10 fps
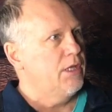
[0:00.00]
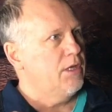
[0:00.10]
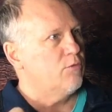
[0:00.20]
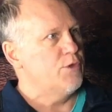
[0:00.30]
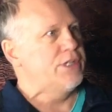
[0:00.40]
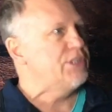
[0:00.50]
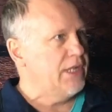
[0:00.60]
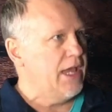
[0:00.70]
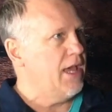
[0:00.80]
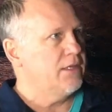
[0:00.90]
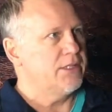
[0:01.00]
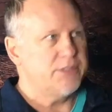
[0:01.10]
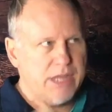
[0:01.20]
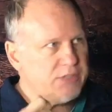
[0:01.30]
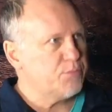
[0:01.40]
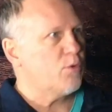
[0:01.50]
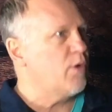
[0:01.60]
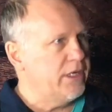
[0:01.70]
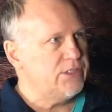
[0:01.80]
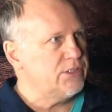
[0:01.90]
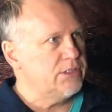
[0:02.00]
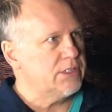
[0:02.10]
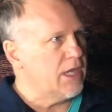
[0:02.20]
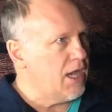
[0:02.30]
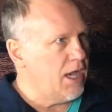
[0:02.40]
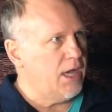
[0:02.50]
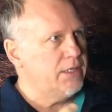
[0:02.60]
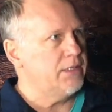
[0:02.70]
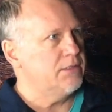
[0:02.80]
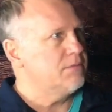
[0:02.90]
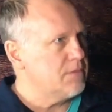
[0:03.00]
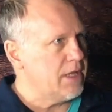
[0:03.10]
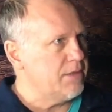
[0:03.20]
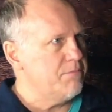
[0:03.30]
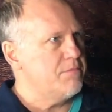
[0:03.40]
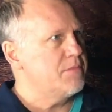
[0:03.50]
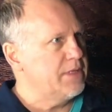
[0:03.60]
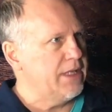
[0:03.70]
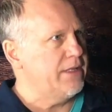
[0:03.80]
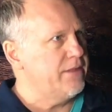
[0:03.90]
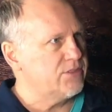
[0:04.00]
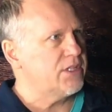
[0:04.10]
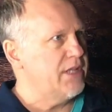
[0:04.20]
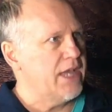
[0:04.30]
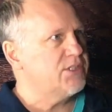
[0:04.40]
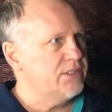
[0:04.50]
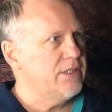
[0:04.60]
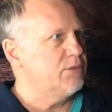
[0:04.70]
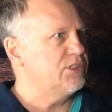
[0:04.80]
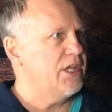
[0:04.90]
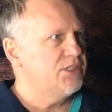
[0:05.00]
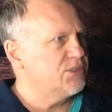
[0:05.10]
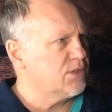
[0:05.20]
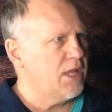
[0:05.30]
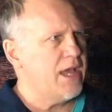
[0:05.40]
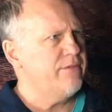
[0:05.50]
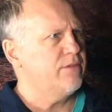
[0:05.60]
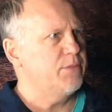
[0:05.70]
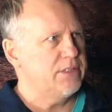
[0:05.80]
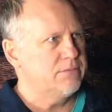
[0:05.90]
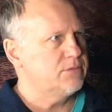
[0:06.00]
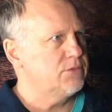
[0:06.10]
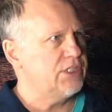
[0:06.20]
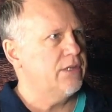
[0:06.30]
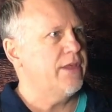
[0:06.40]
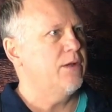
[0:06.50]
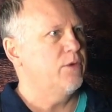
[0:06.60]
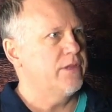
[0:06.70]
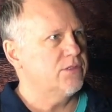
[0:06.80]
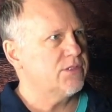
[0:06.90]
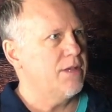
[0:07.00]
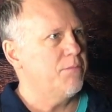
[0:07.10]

reaching out in desperation to God and getting this connection that would change your life? I mean, share that with us, that